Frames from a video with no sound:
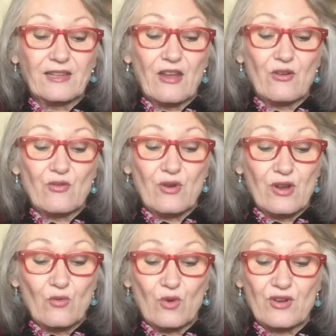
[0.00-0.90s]
"Hello,
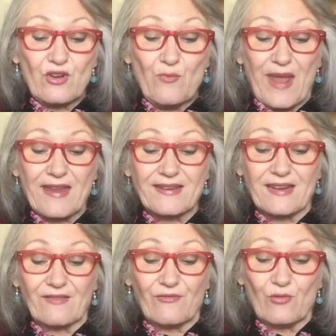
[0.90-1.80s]
what are you
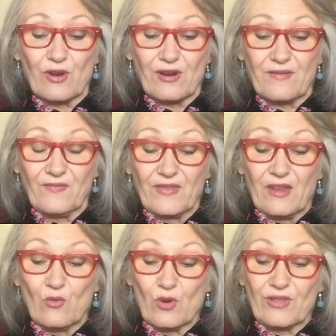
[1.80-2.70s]
panting for,
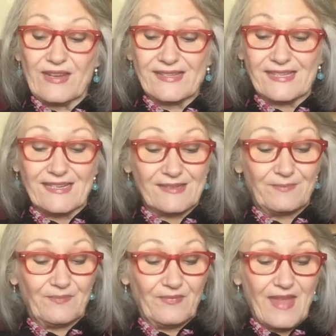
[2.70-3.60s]
worthy
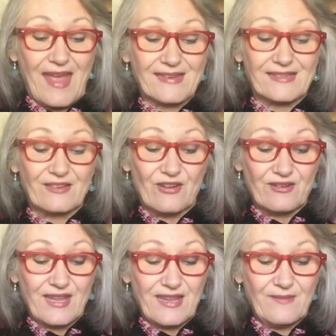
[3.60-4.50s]
Sesam?" asked the
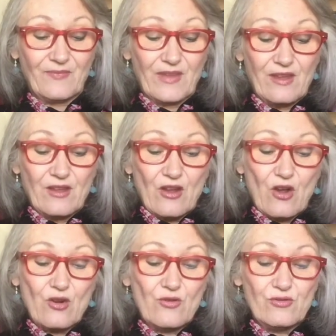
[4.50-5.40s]
donkey.
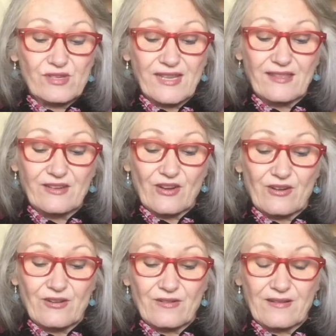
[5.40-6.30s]
"Oh," said the
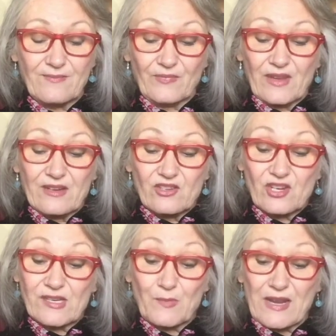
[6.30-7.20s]
dog,
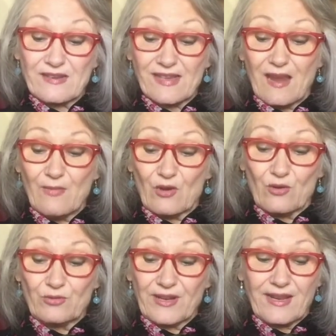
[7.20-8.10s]
"just because I'm
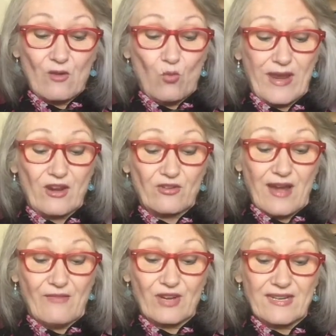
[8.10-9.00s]
old and get weaker
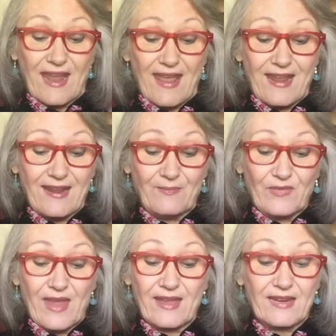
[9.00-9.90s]
every day
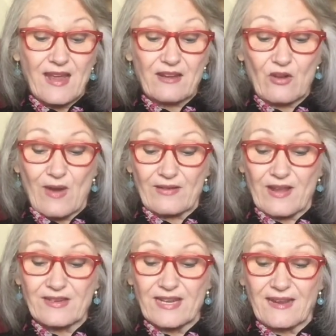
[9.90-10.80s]
and cannot go out
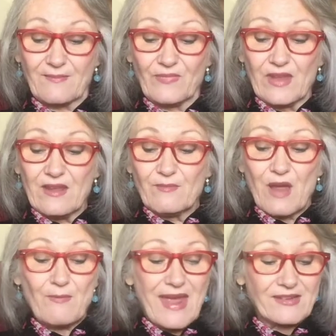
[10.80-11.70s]
hunting,
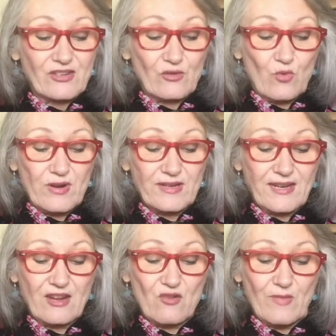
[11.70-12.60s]
my master wanted to
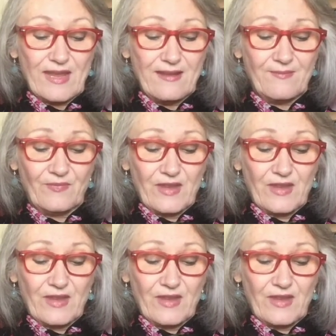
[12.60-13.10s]
kill me,